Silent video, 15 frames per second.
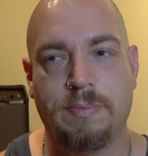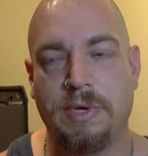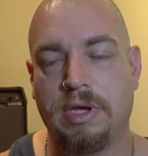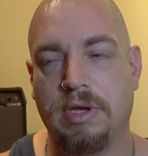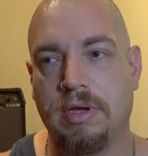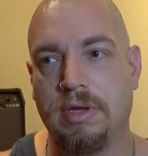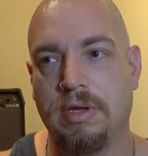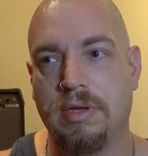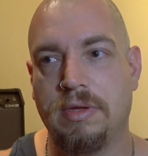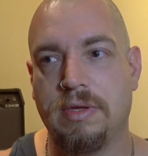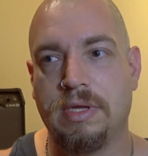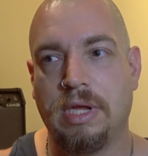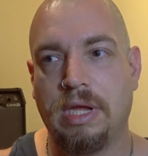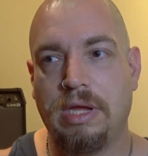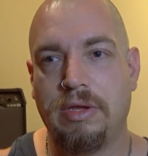
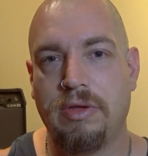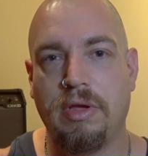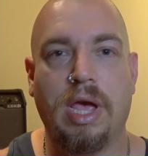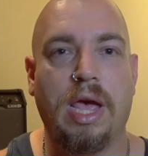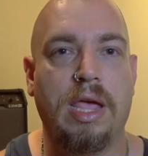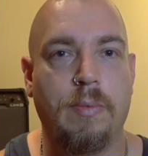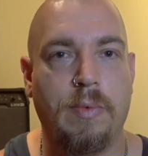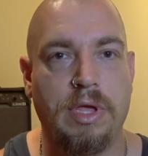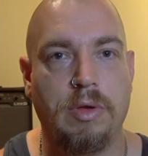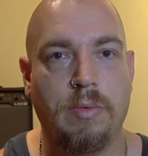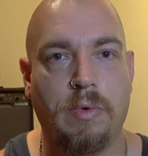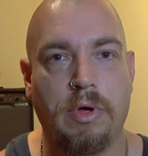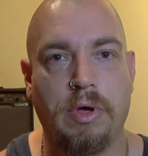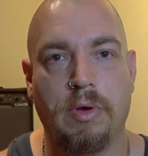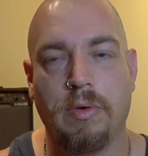because you hate where you
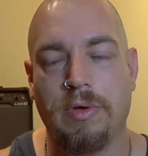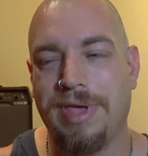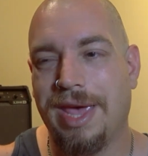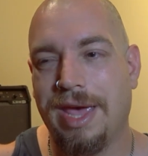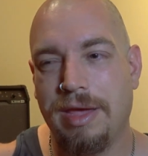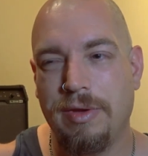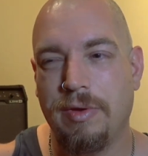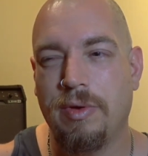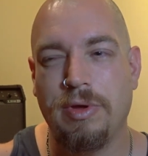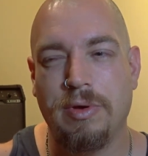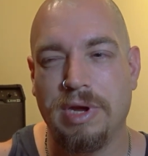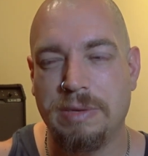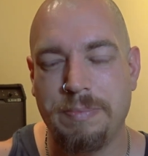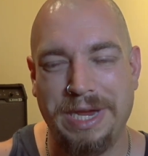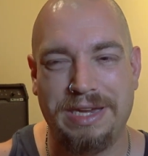work, or
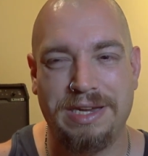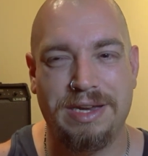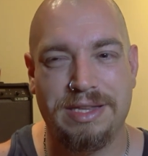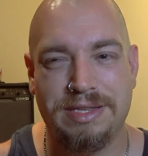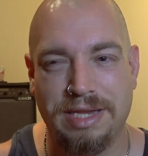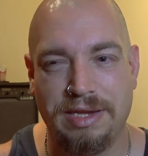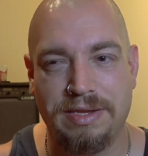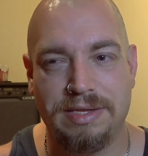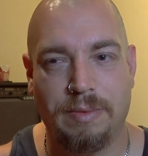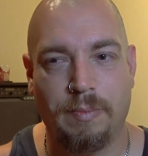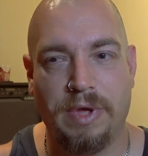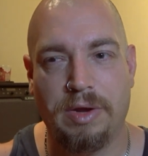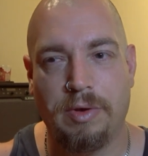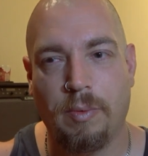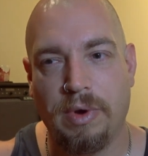you're expecting to see
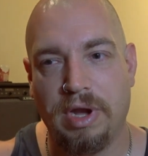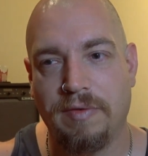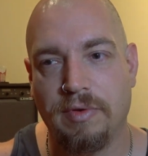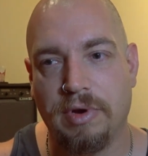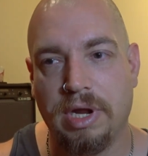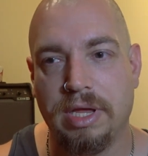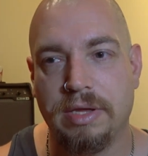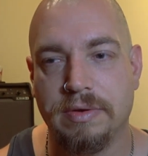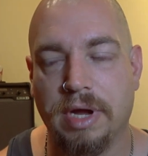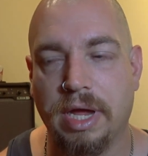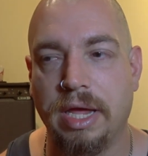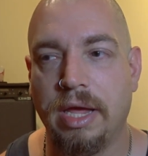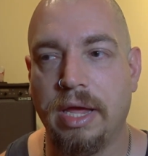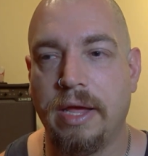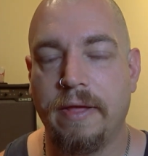someone, or whatever it is,
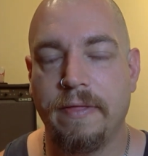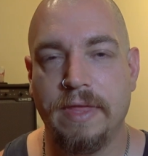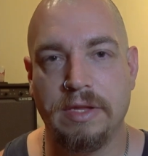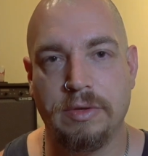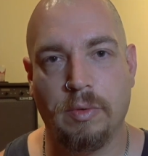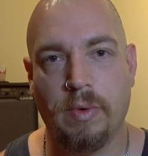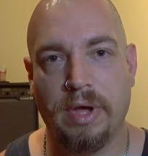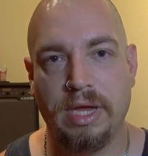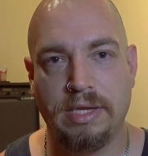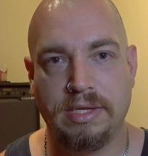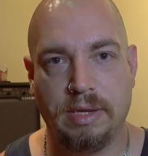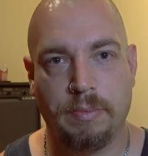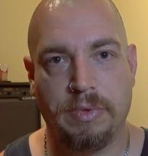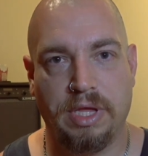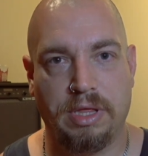right? There's always
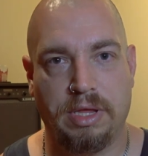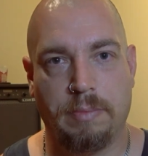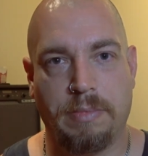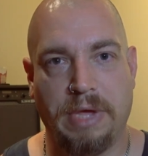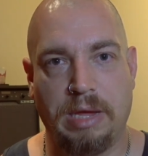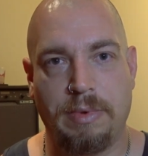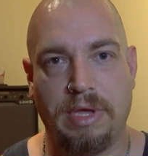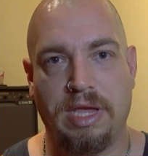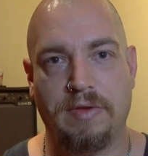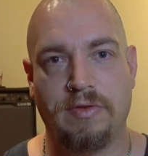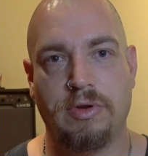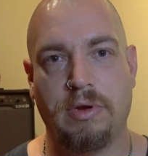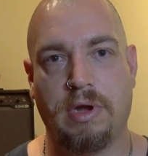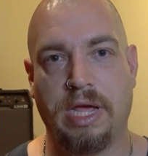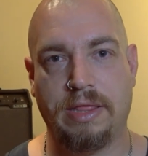something that maybe
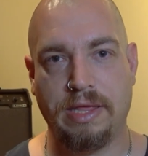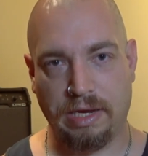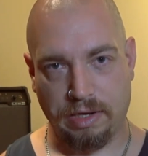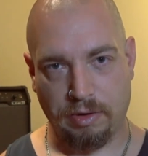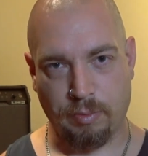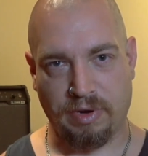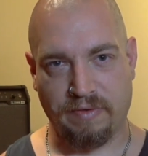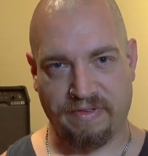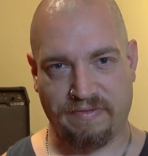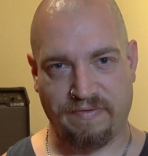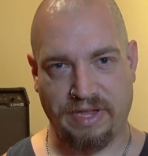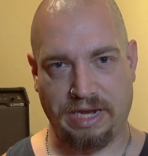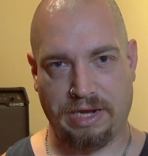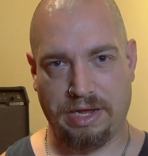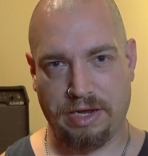gives you like that little bit of a
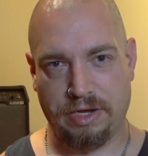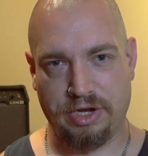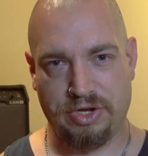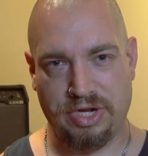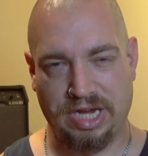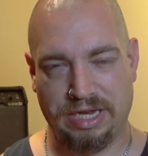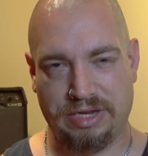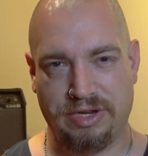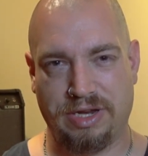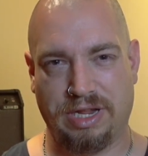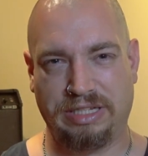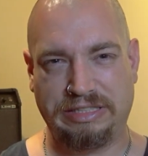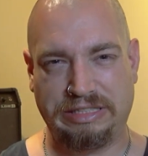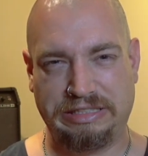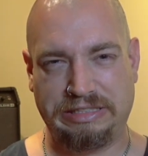feeling in your chest and
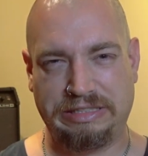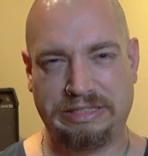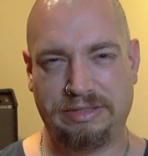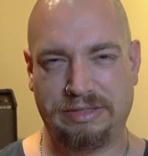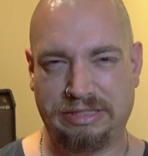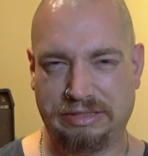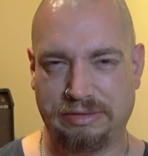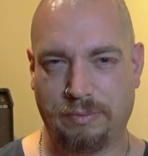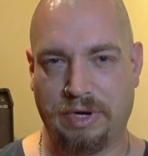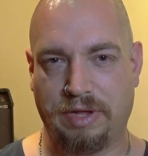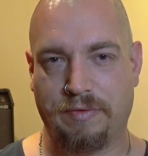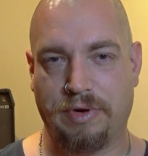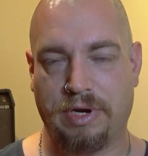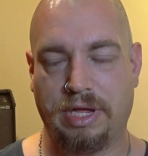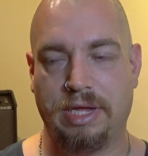you're like,
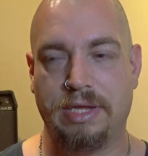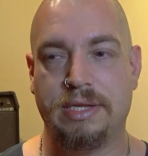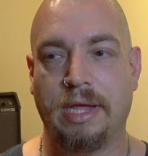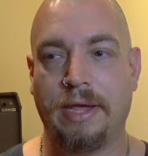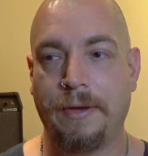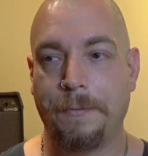whatever it is.